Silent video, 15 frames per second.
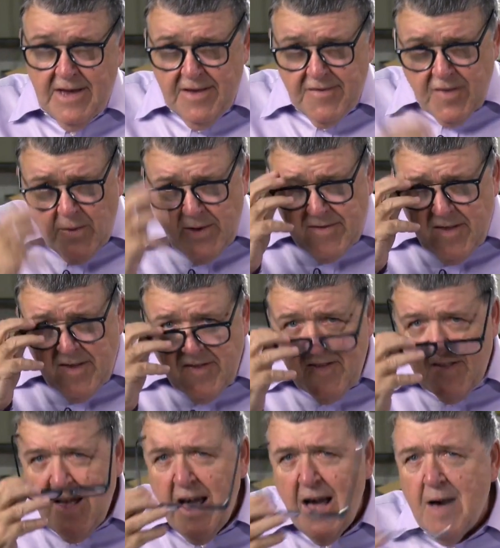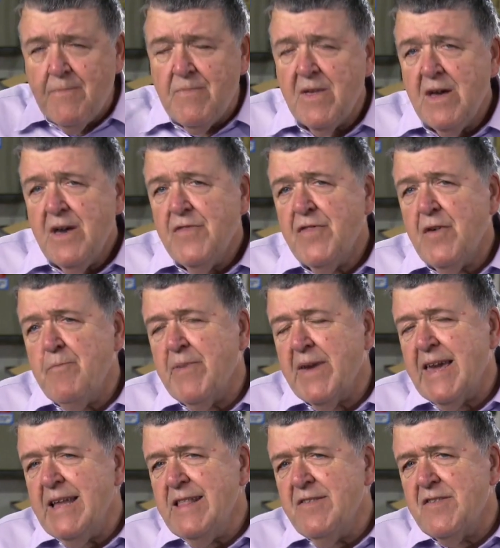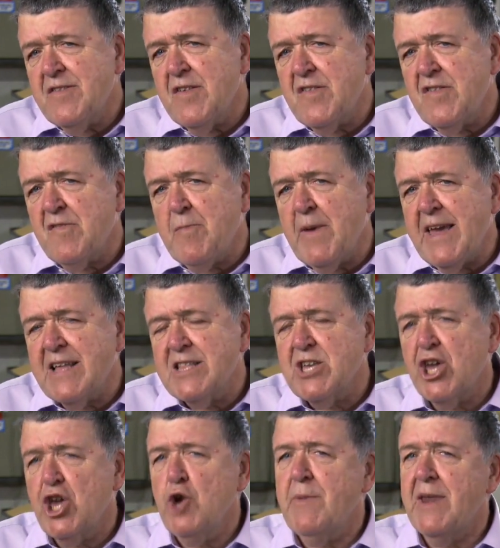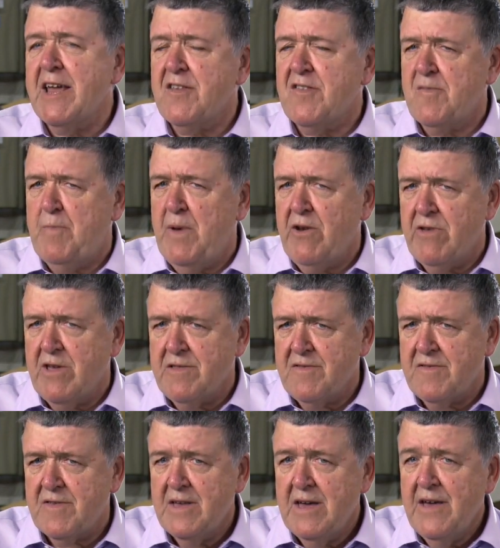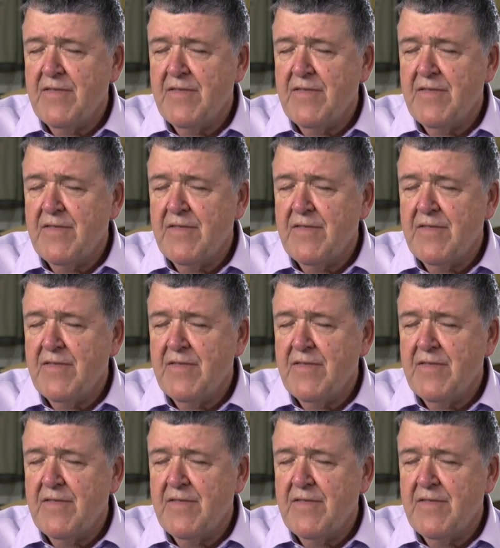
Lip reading: So it's a psalm that begins to speak into human experience.